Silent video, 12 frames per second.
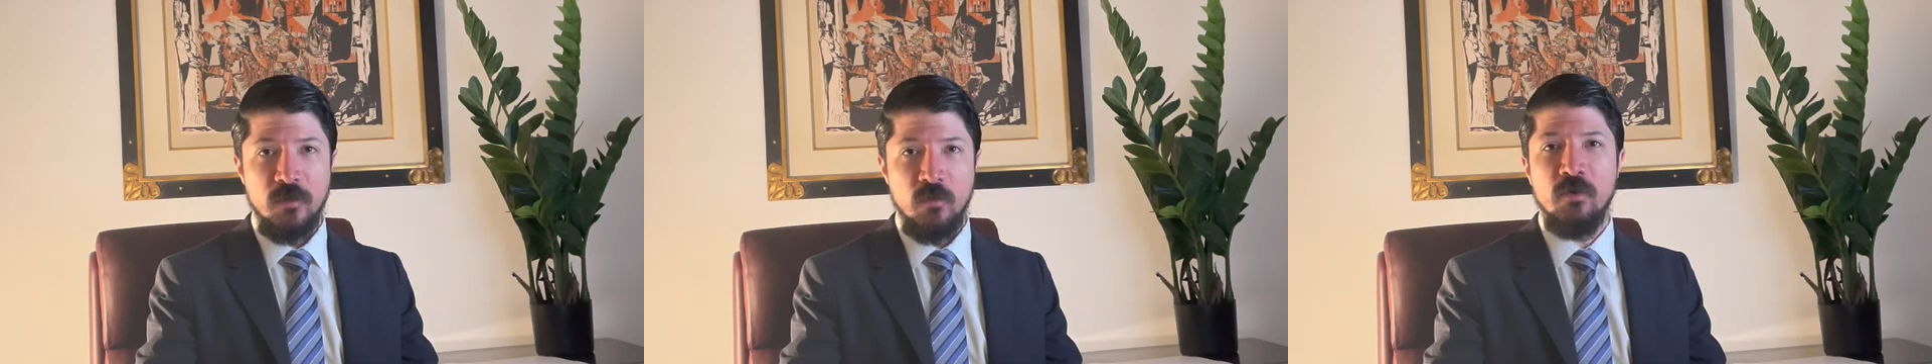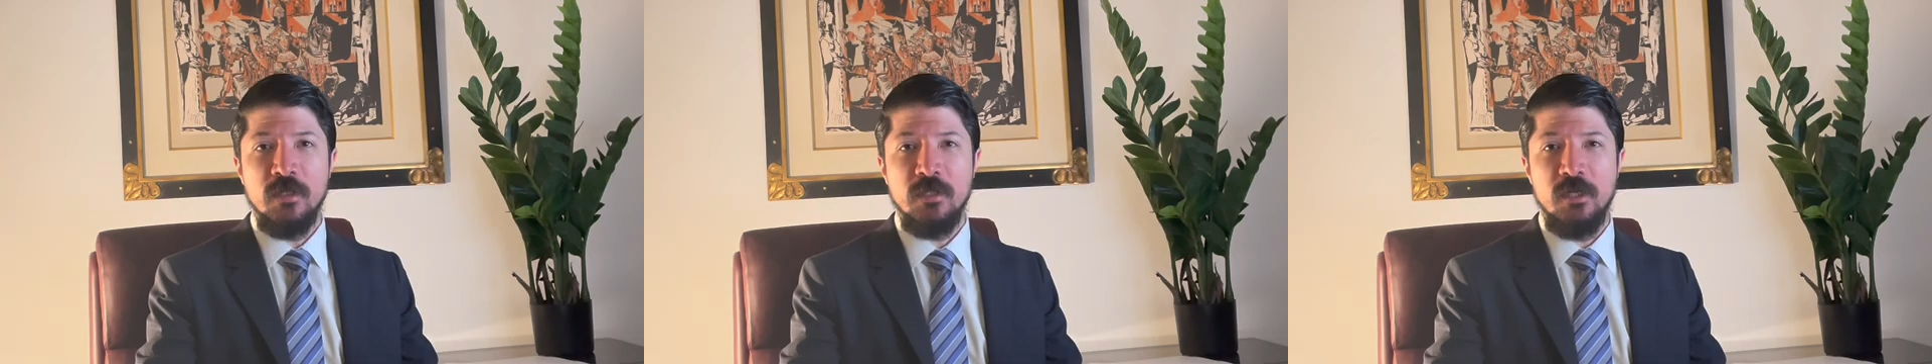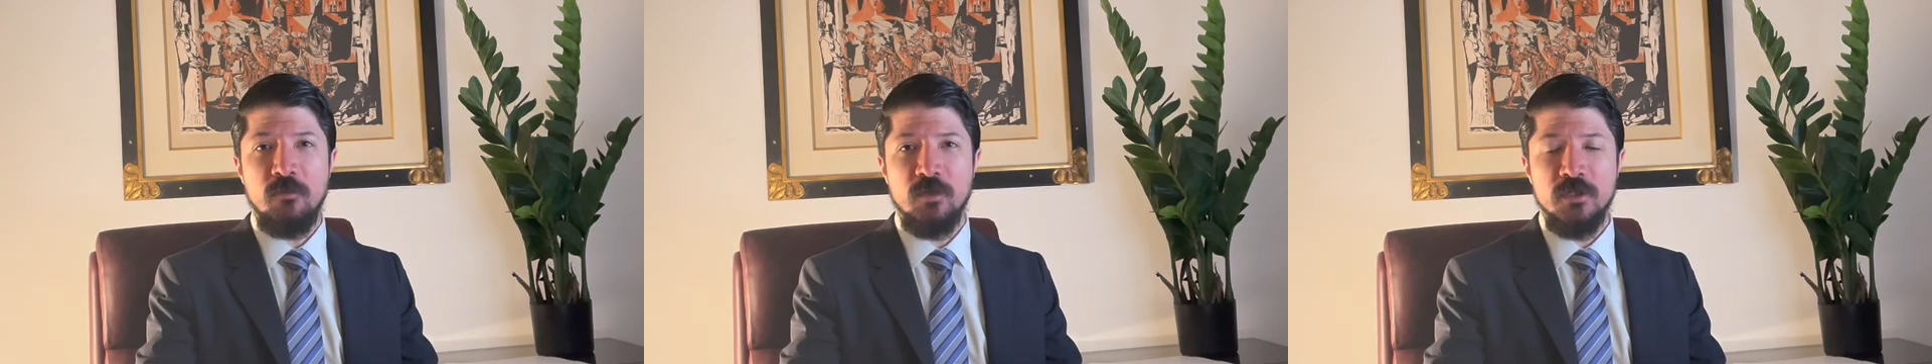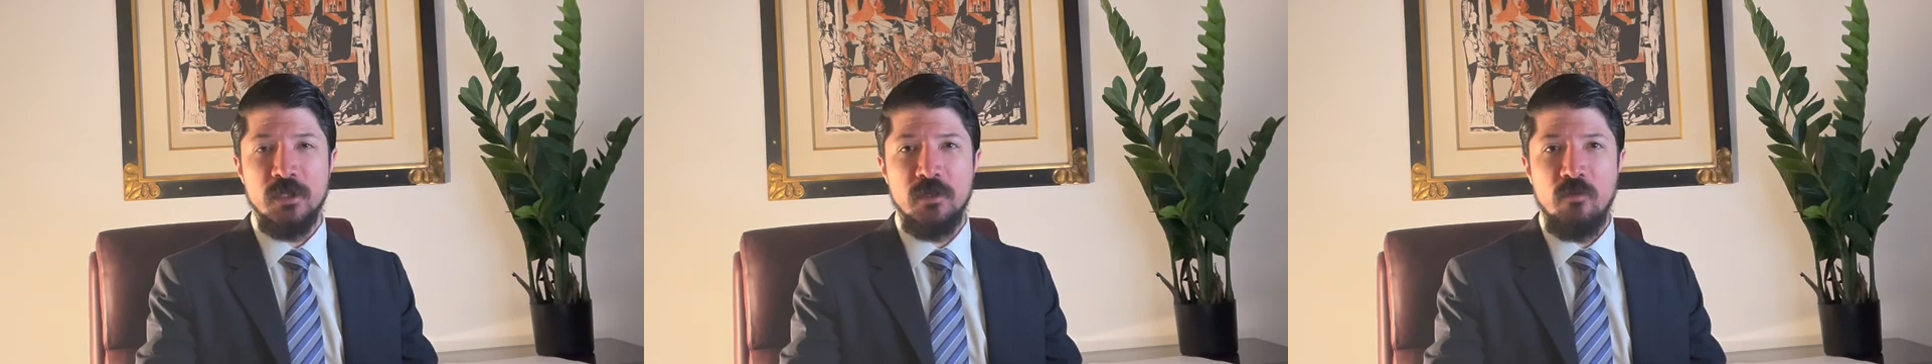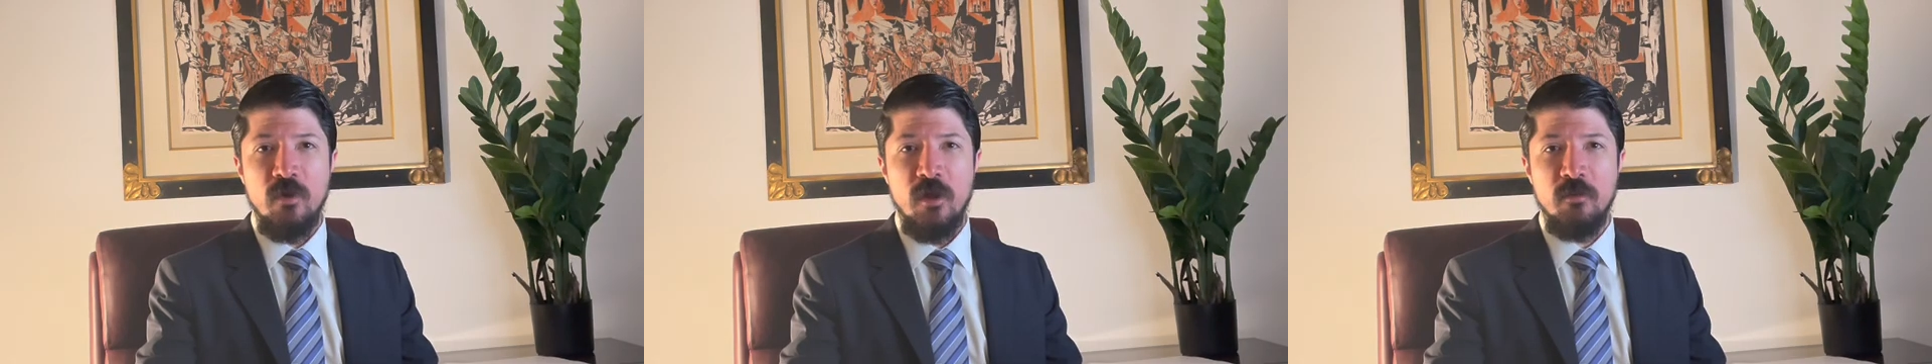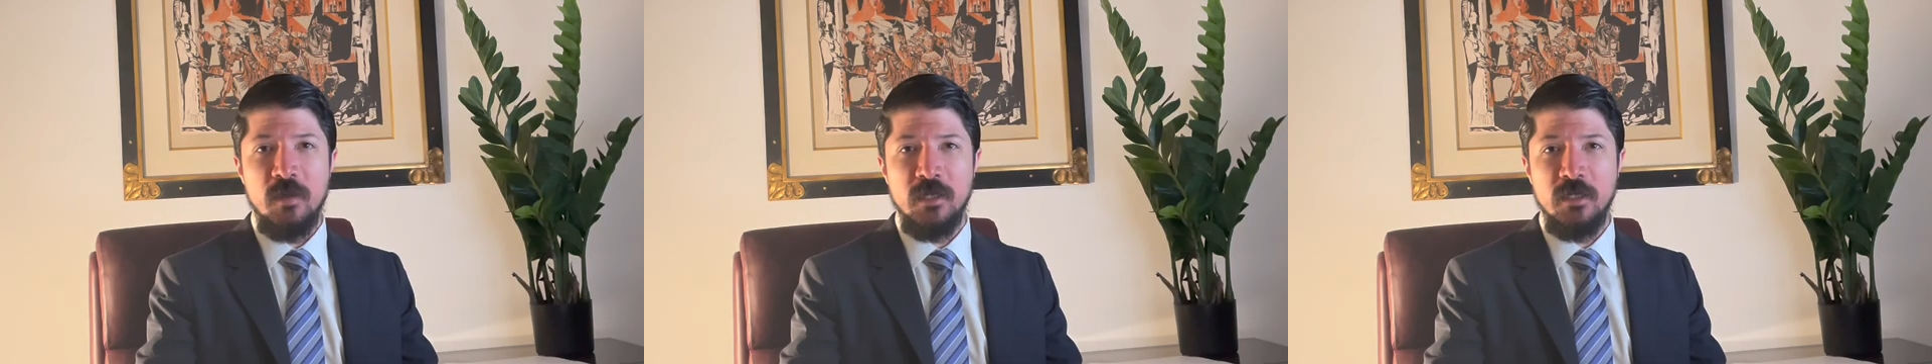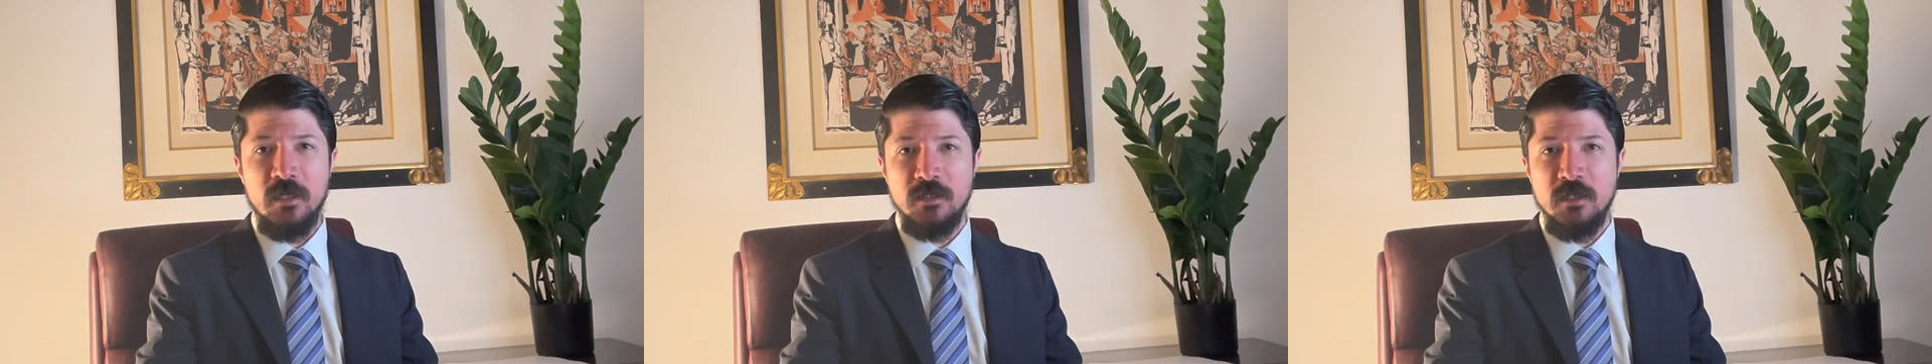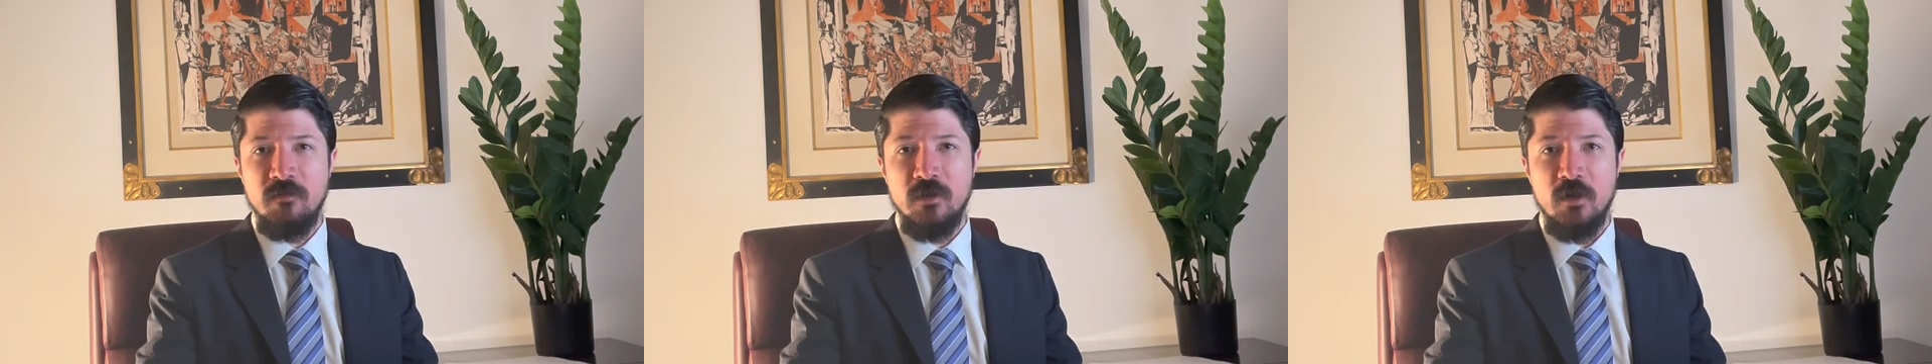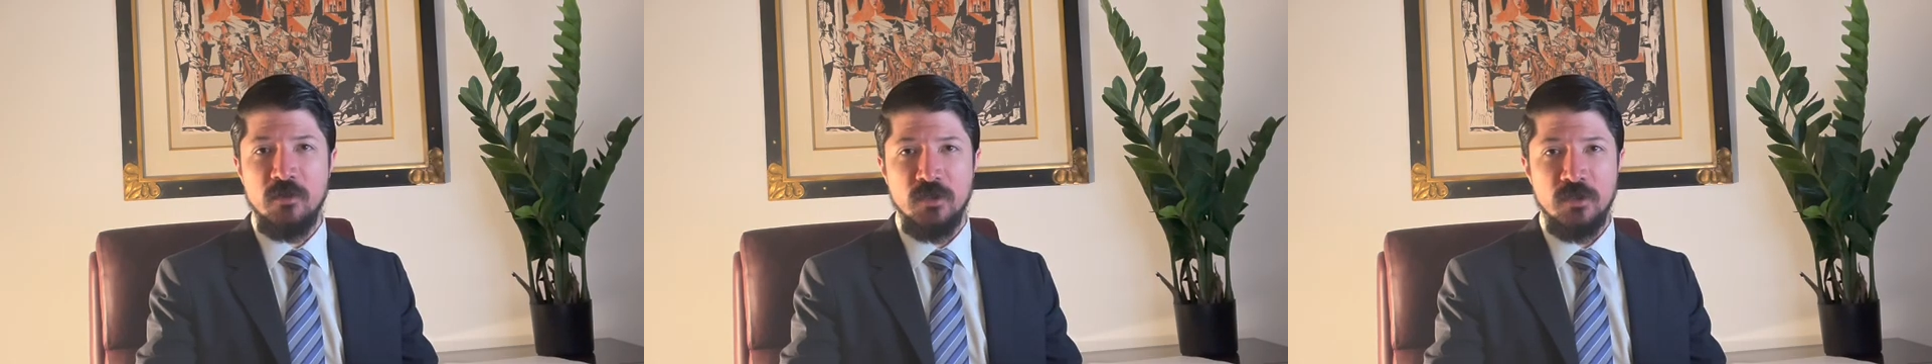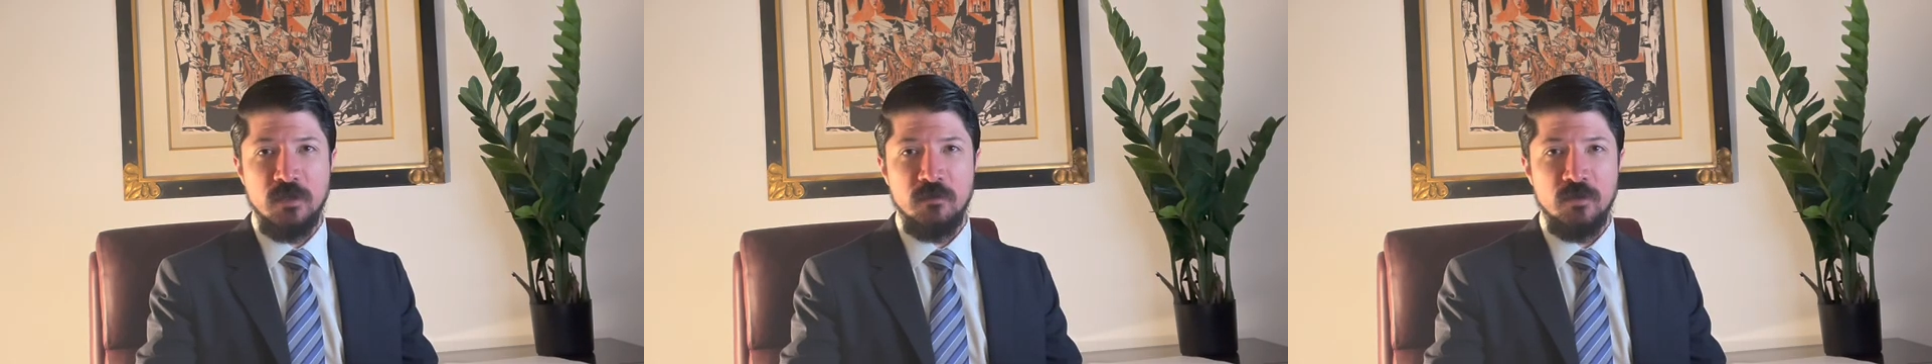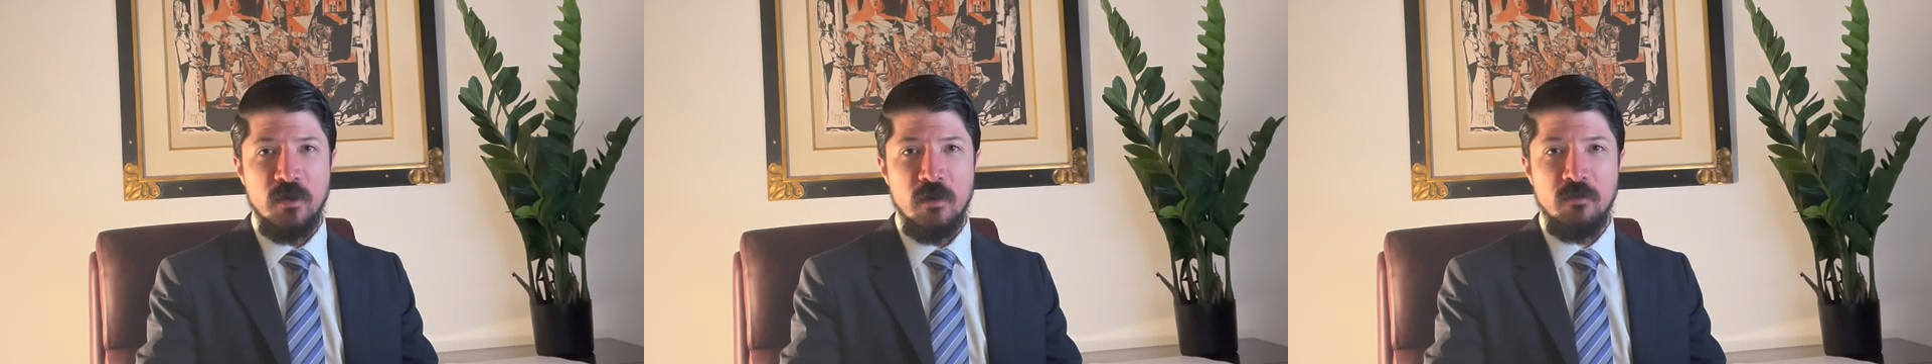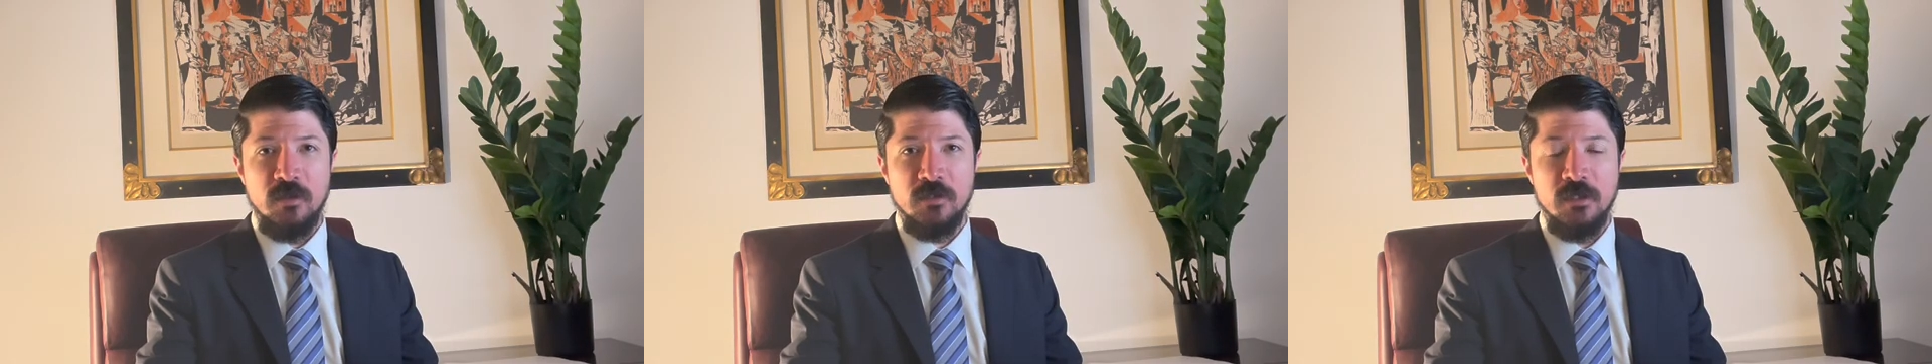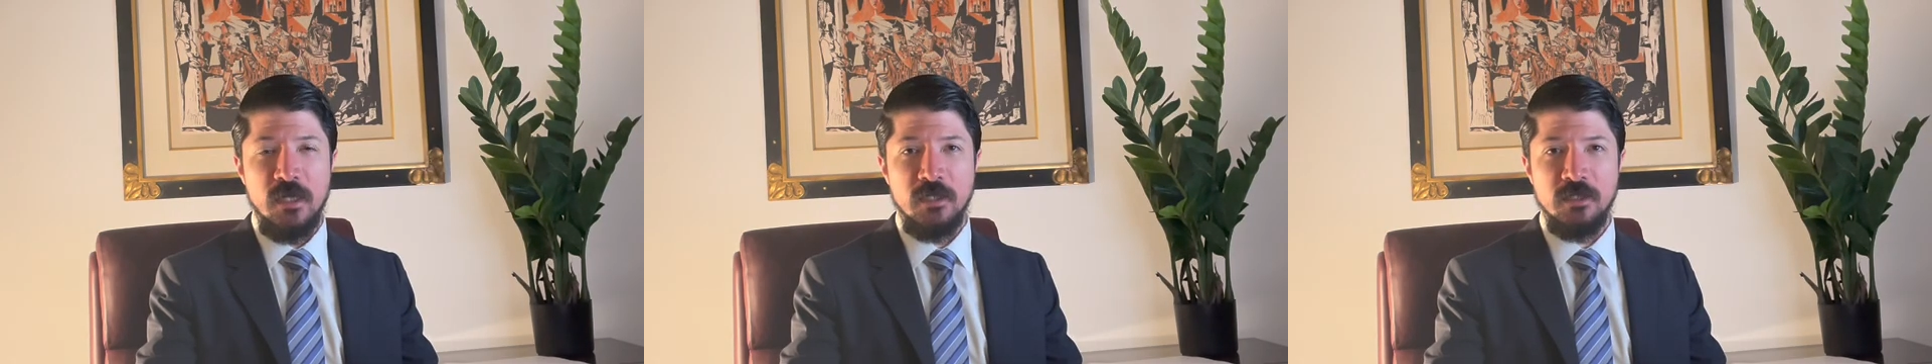We greatly appreciate you all in making us 700 subscribers.